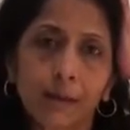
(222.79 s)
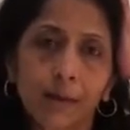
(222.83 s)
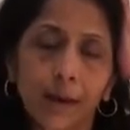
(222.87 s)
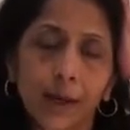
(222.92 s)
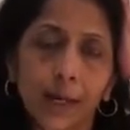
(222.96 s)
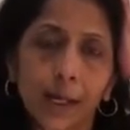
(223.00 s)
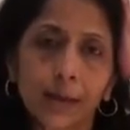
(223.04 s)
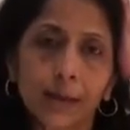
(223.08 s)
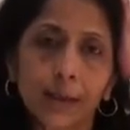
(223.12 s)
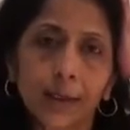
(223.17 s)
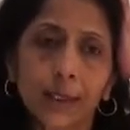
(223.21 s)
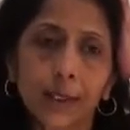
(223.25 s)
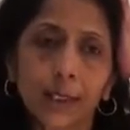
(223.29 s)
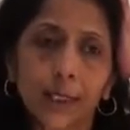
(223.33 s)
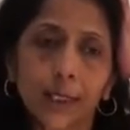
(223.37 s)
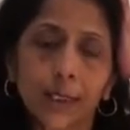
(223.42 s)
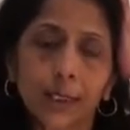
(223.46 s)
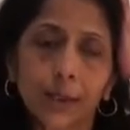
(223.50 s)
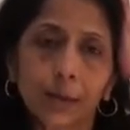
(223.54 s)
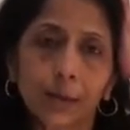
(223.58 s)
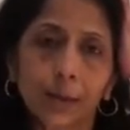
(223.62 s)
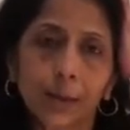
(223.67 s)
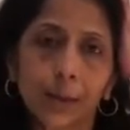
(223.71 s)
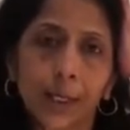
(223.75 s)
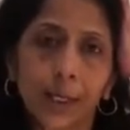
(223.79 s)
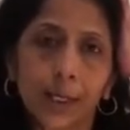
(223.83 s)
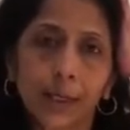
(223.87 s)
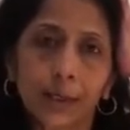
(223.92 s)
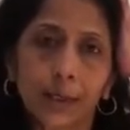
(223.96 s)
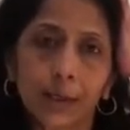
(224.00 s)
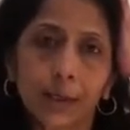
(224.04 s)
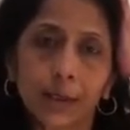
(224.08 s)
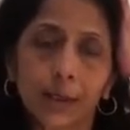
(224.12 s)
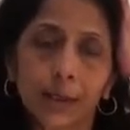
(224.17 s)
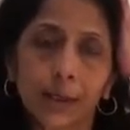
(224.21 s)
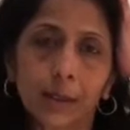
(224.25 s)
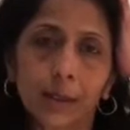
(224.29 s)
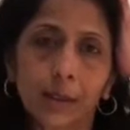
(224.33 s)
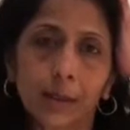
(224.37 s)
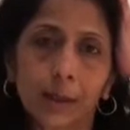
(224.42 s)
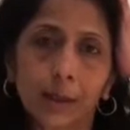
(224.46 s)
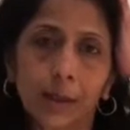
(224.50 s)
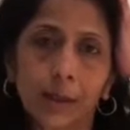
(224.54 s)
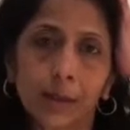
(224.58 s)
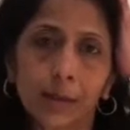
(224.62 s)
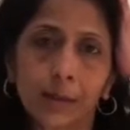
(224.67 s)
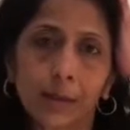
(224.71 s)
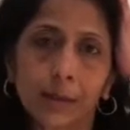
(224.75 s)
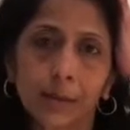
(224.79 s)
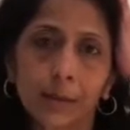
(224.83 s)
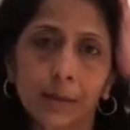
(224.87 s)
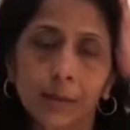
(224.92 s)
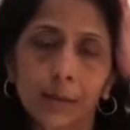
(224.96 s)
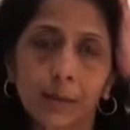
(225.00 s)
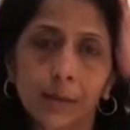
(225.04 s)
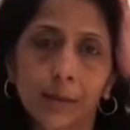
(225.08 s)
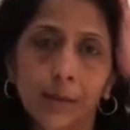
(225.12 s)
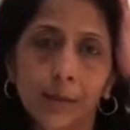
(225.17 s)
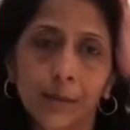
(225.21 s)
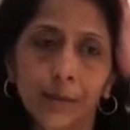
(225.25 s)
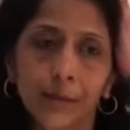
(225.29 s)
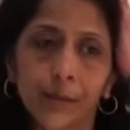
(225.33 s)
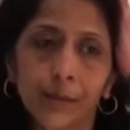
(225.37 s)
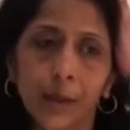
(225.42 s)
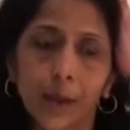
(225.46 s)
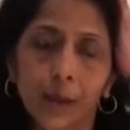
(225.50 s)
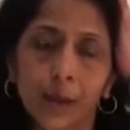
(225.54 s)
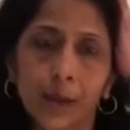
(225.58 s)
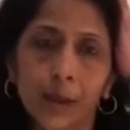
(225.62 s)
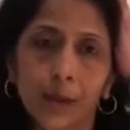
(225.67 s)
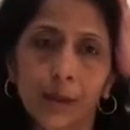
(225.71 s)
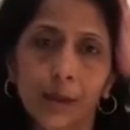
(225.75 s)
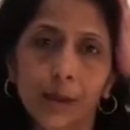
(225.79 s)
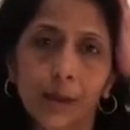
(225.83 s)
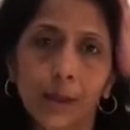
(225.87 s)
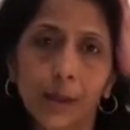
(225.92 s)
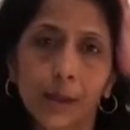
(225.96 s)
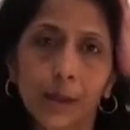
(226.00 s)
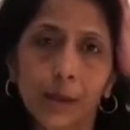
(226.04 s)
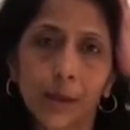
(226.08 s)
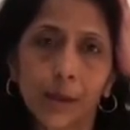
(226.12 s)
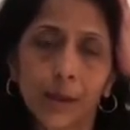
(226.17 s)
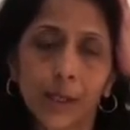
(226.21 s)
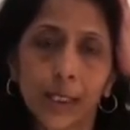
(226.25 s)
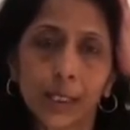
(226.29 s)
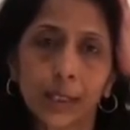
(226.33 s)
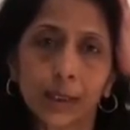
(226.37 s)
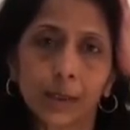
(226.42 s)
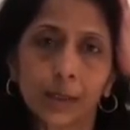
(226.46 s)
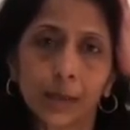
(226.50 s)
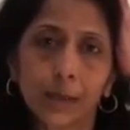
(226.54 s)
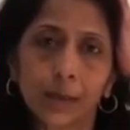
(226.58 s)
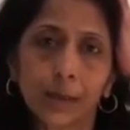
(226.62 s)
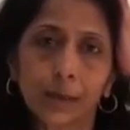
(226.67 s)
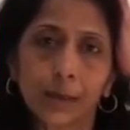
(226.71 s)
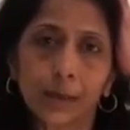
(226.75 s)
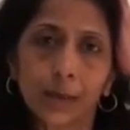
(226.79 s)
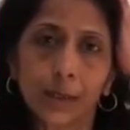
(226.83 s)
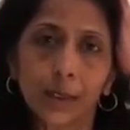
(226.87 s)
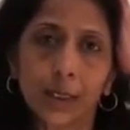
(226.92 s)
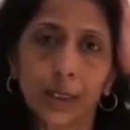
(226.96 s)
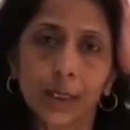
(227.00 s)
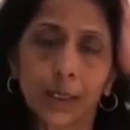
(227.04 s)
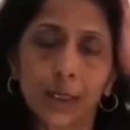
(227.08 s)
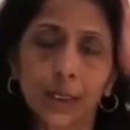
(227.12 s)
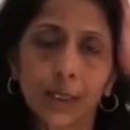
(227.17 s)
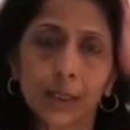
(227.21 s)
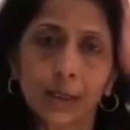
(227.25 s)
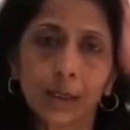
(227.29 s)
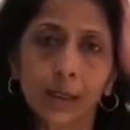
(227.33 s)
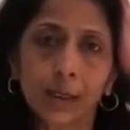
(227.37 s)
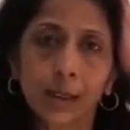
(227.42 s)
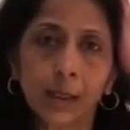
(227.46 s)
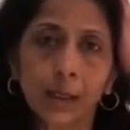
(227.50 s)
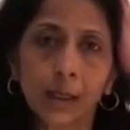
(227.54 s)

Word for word: five six breaths at a time and you'll notice the difference